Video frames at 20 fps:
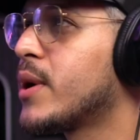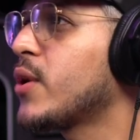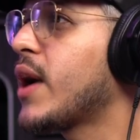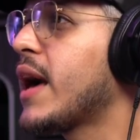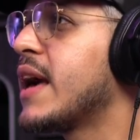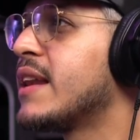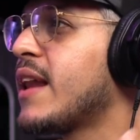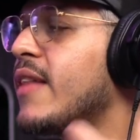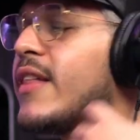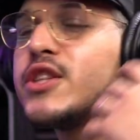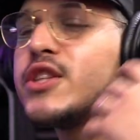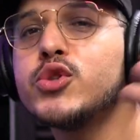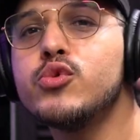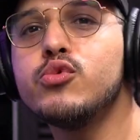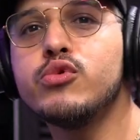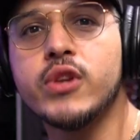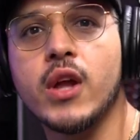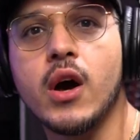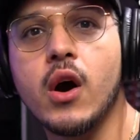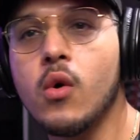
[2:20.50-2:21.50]
okay, now that you
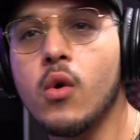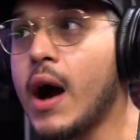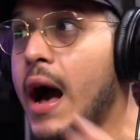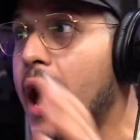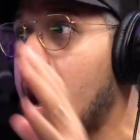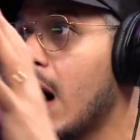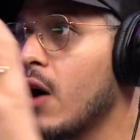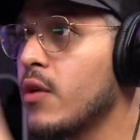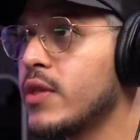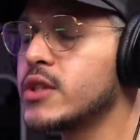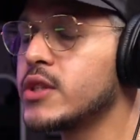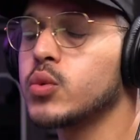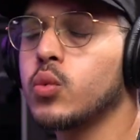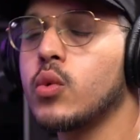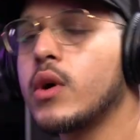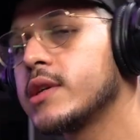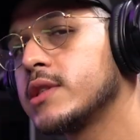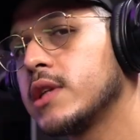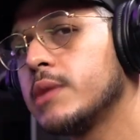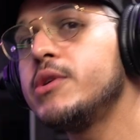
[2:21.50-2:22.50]
know how this
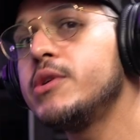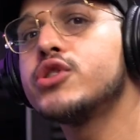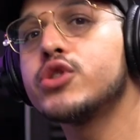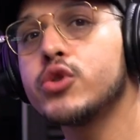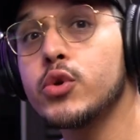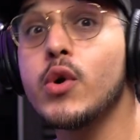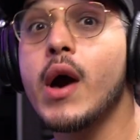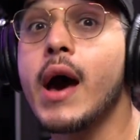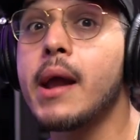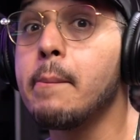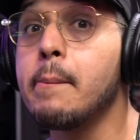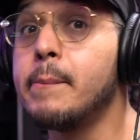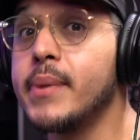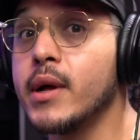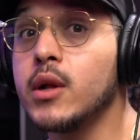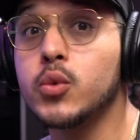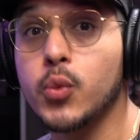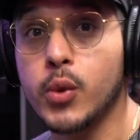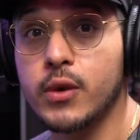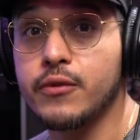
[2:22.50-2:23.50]
works, let me show you how to
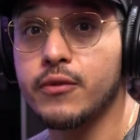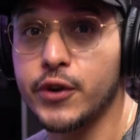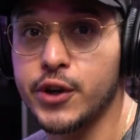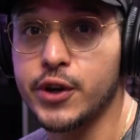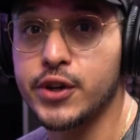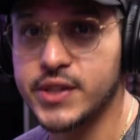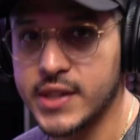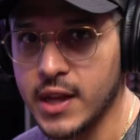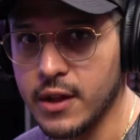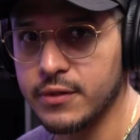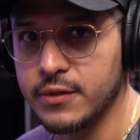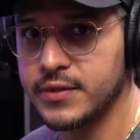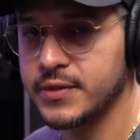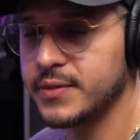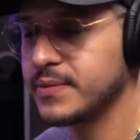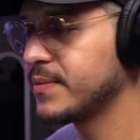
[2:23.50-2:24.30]
build one for yourself.